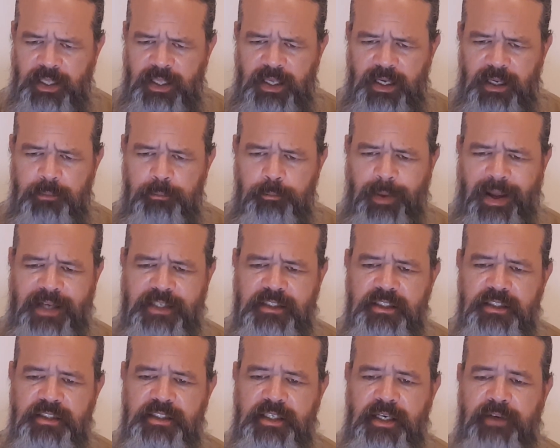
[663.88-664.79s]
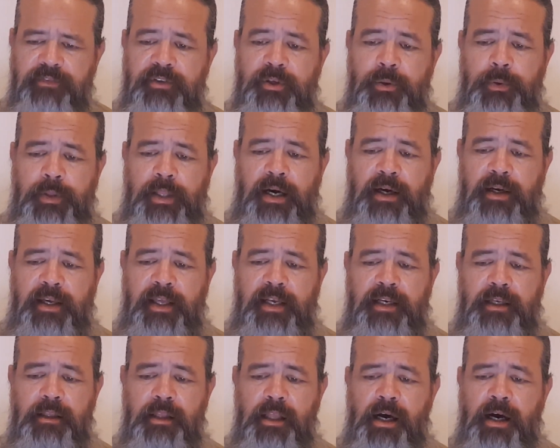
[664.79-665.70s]
and back to safety without
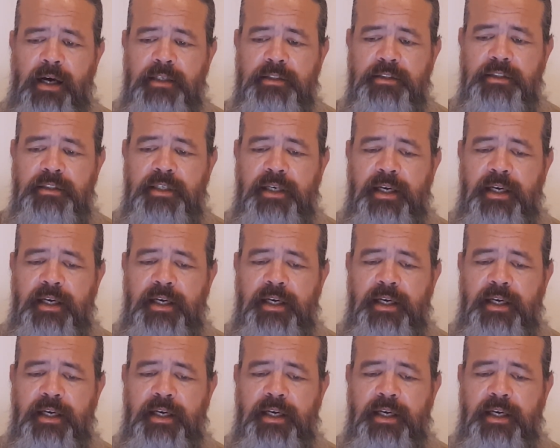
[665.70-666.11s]
getting lost